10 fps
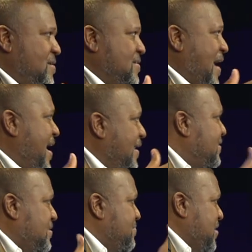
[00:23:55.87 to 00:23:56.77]

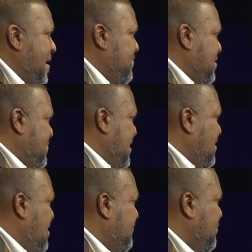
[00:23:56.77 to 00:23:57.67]
silence sometimes can be
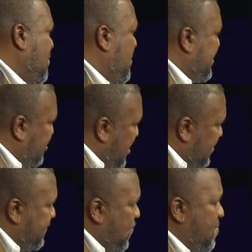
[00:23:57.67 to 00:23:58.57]
uncomfortable, but
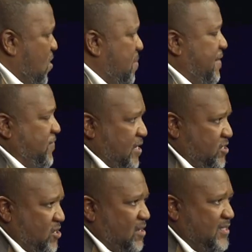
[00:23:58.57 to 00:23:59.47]
just for a moment, if you
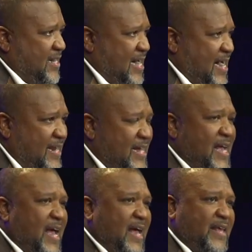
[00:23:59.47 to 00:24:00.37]
could talk to God,
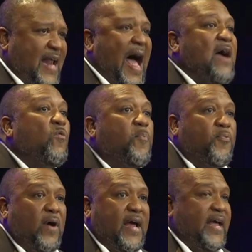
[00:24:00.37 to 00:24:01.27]
and then I will
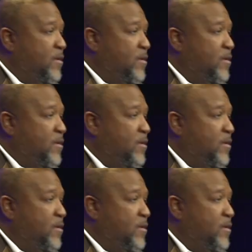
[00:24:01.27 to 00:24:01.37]
pray,